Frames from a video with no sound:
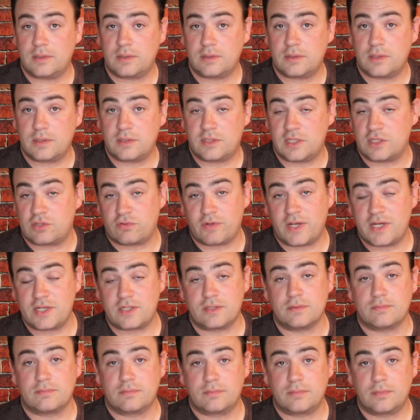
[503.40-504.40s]

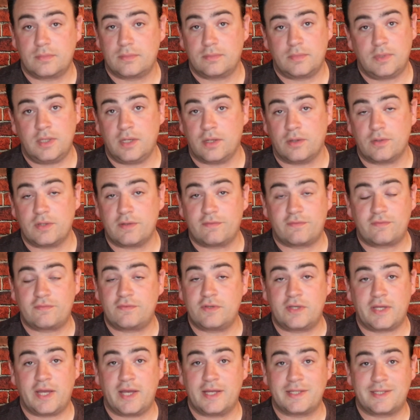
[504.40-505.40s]
situation. If you
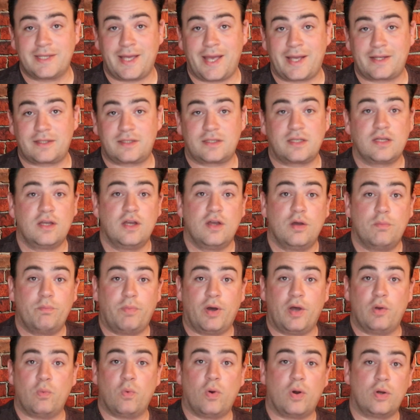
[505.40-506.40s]
get attacked by
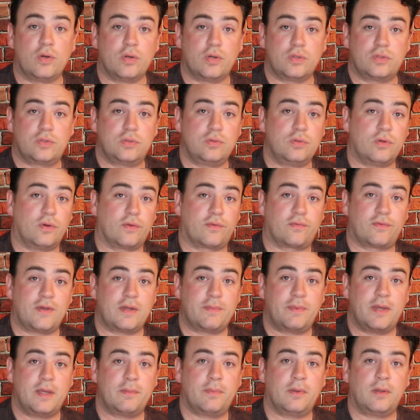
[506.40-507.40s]
1 or 2 or 3
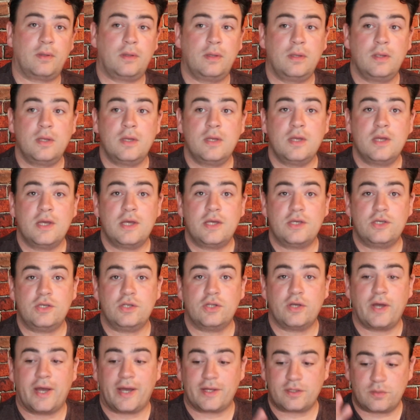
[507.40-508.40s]
people, you
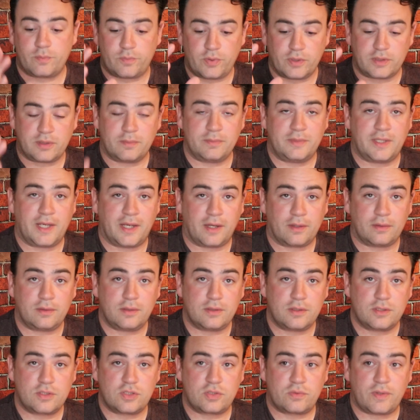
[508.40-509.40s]
know how to put them down
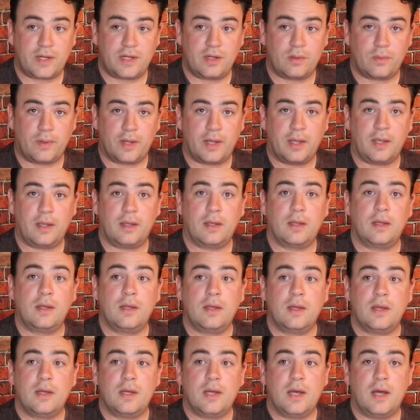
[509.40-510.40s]
straight away.
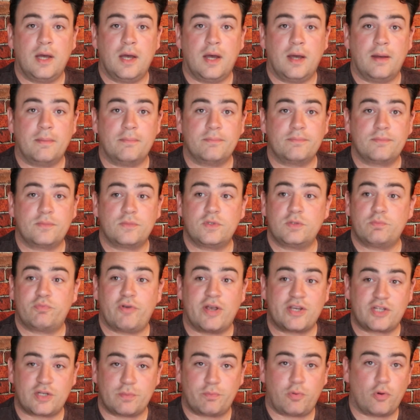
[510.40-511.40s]

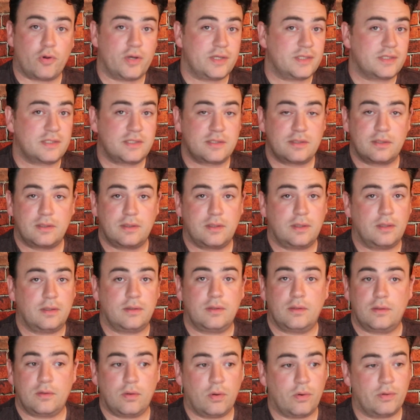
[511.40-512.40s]
Pressure points,
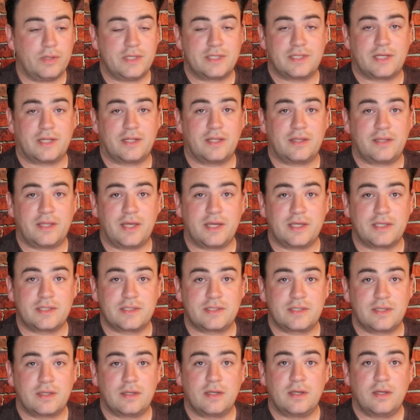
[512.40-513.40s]
all these other things,
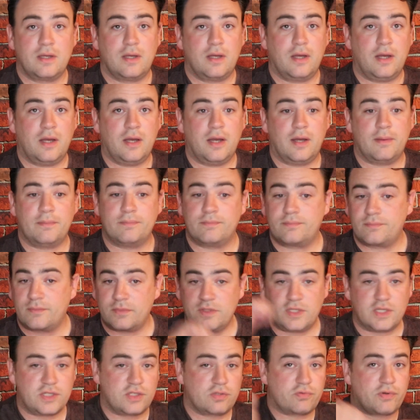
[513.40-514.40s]

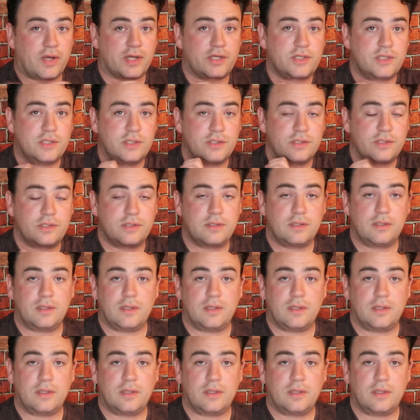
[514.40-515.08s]
destructions,